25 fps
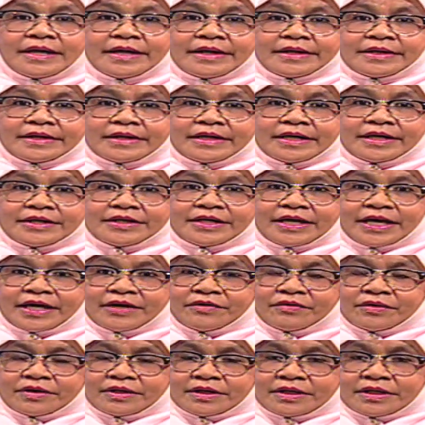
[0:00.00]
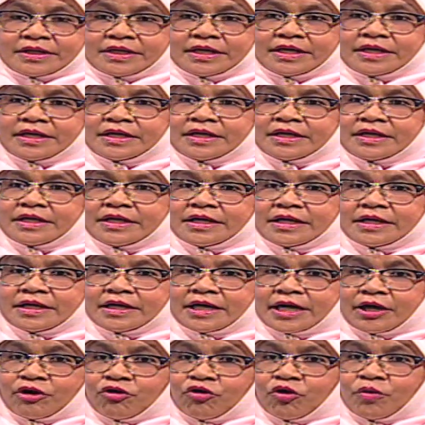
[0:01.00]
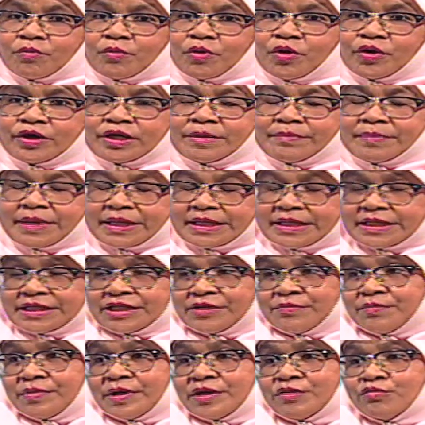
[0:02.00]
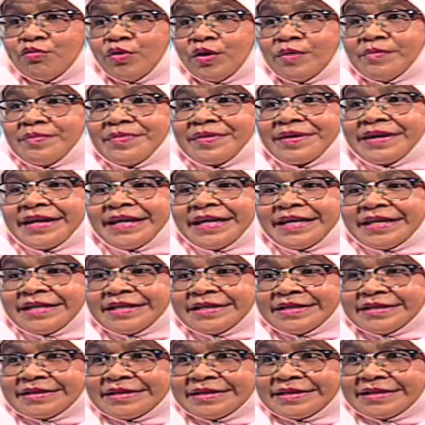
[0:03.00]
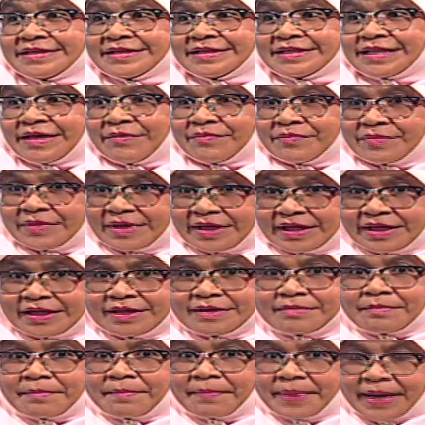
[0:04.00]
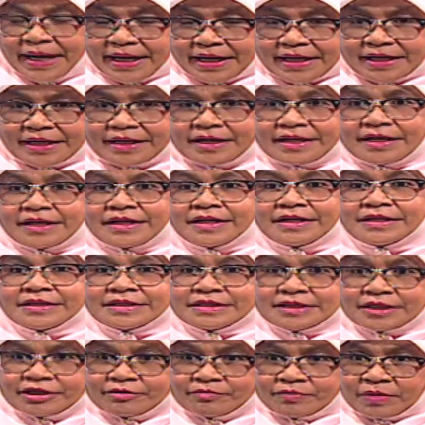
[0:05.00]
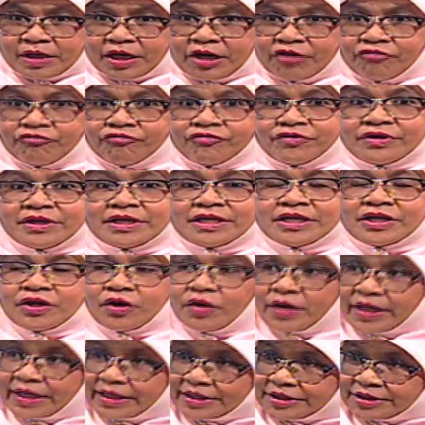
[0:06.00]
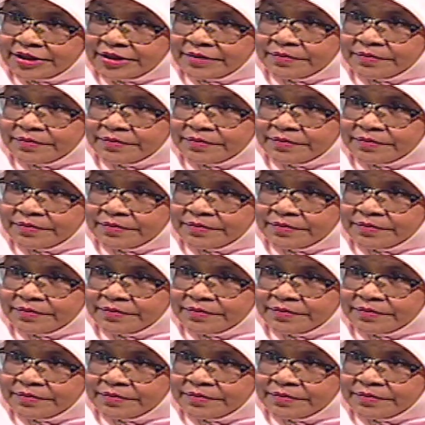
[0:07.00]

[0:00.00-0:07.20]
And uh, at the end of the day, uh, I hope all the participants will bring something back yeah, in terms of the knowledge.